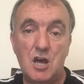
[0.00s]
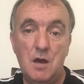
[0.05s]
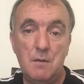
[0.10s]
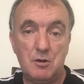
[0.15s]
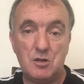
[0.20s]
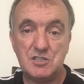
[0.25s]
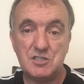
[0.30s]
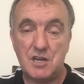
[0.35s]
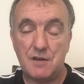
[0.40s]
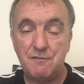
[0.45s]

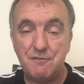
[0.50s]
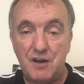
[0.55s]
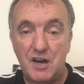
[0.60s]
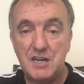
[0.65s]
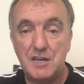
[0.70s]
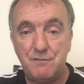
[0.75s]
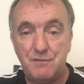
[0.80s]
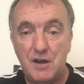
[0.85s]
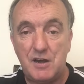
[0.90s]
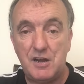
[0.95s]
Because I
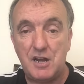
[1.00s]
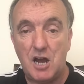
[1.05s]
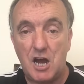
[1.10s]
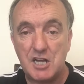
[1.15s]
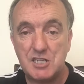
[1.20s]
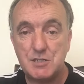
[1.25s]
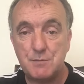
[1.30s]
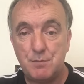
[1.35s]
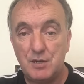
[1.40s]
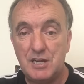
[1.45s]
find it very
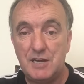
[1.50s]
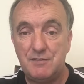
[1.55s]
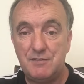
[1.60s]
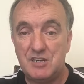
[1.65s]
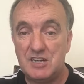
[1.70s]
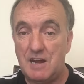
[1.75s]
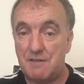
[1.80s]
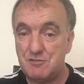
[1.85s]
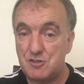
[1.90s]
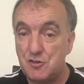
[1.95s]
hard to believe
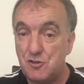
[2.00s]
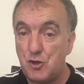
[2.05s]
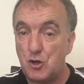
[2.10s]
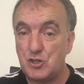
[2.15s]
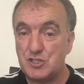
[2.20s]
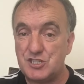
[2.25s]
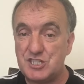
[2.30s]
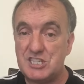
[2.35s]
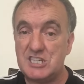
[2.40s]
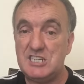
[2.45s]
that after
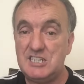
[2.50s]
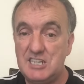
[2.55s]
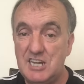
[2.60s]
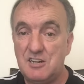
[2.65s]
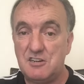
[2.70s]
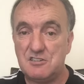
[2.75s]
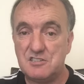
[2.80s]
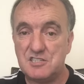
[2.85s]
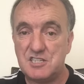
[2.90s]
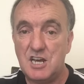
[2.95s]
13
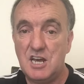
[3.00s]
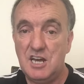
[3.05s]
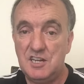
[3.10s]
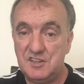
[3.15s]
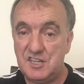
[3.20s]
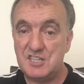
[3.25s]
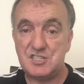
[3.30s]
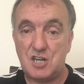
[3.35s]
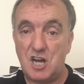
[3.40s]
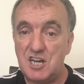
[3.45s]
years,
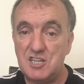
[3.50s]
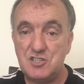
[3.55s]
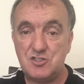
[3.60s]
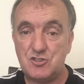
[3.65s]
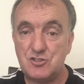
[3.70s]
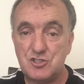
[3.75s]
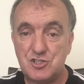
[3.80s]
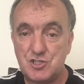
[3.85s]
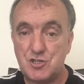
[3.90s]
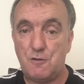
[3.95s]
this guy's
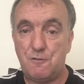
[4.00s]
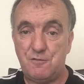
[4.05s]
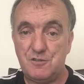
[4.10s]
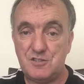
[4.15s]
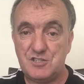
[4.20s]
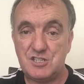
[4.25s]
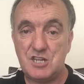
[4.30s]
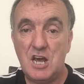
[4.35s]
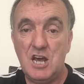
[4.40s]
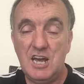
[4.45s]
just
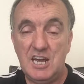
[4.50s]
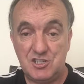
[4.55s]
surfaced.